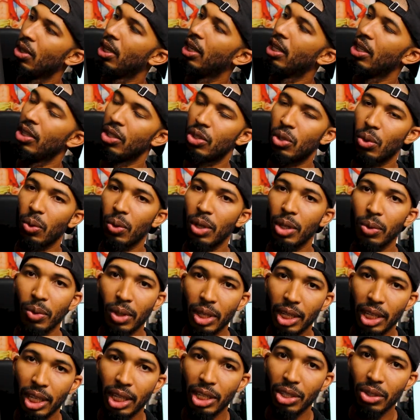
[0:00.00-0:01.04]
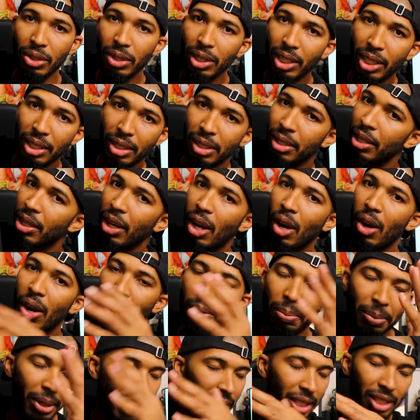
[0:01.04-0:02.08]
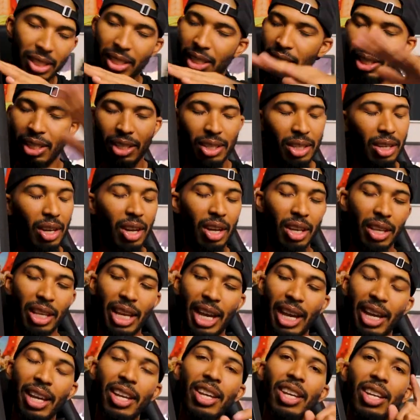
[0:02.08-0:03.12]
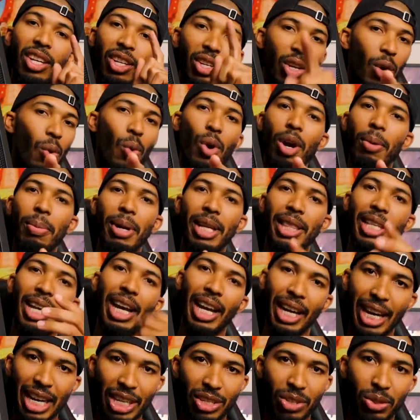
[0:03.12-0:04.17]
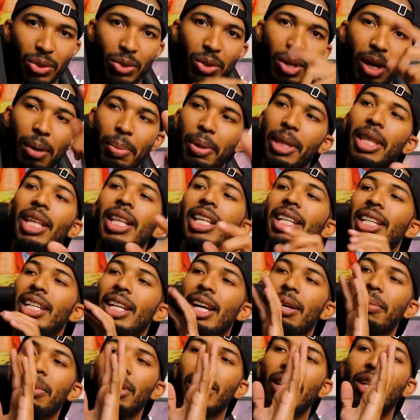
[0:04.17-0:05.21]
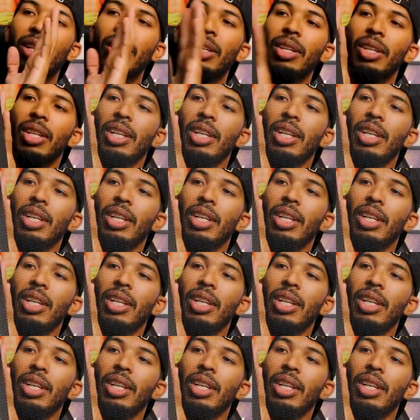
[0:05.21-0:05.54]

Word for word: 2100 RBT, all that. Don't worry about that. I got you. I'll put the link down below.